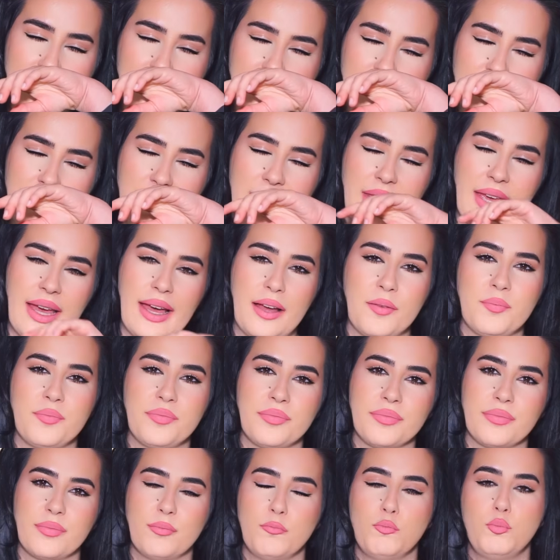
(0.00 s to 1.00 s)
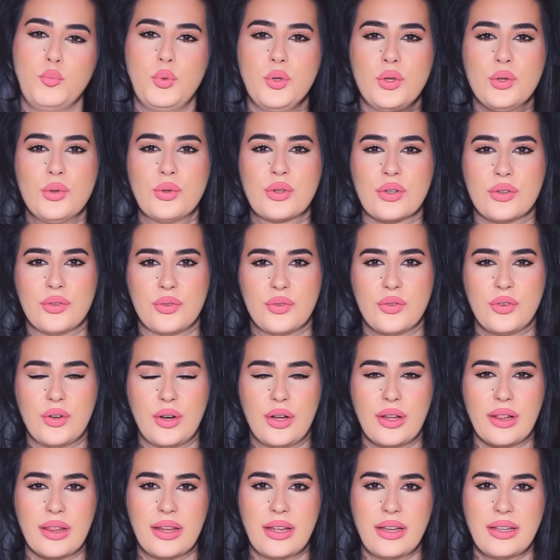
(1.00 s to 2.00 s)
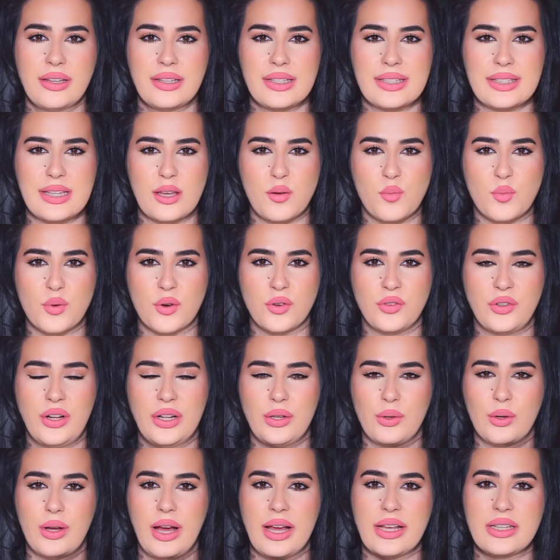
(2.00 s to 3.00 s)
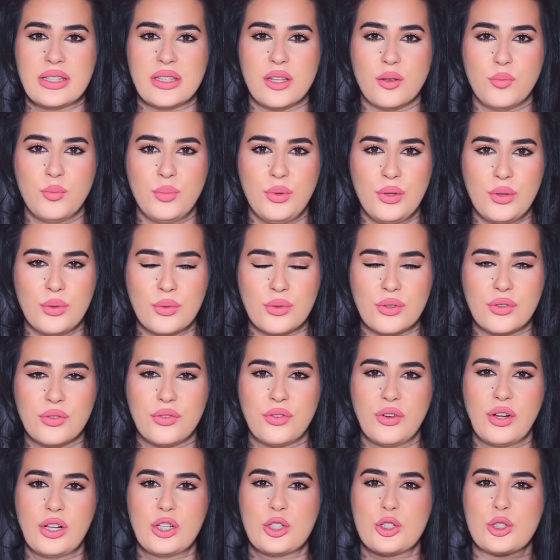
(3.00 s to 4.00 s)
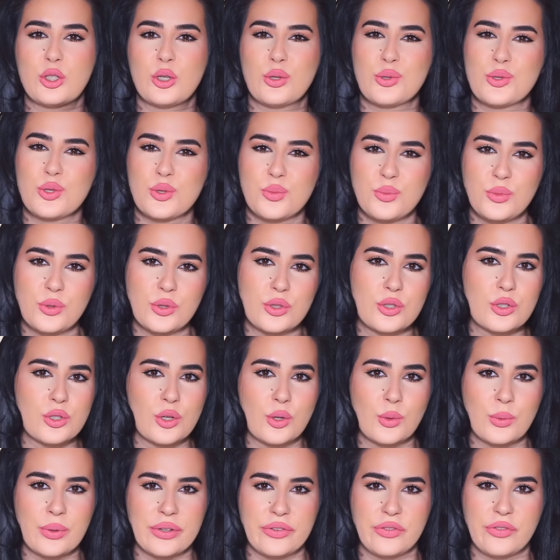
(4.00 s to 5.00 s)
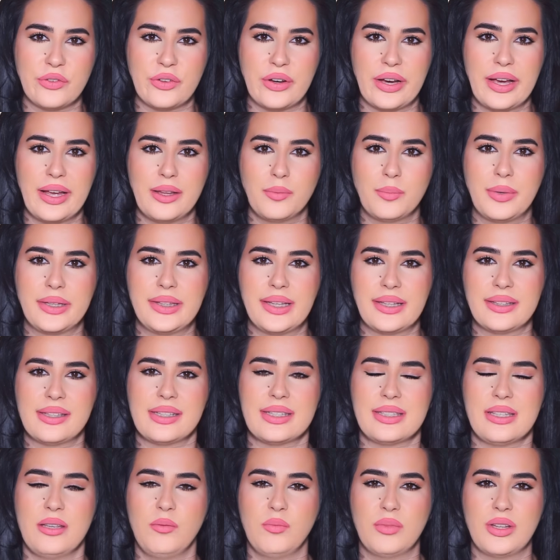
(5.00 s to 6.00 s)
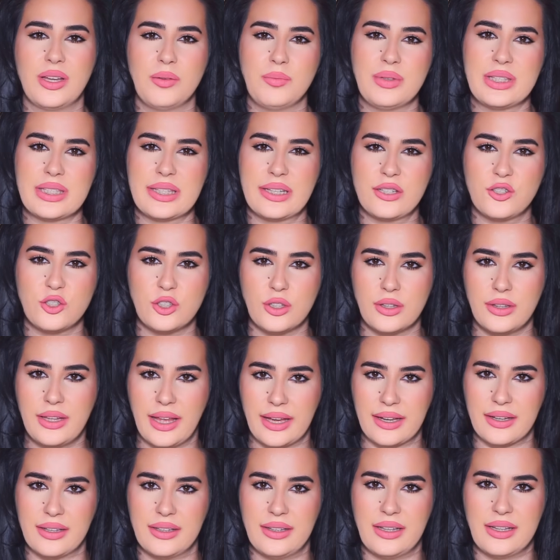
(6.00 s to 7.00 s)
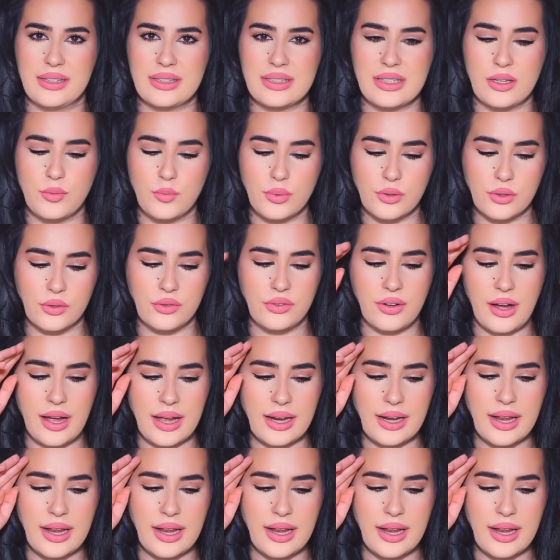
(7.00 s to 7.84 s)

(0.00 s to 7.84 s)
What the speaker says: Yeah. Beautiful scent profile, you guys, beautiful, so smooth, so refined, but at the same time it's such a decadent scent profile.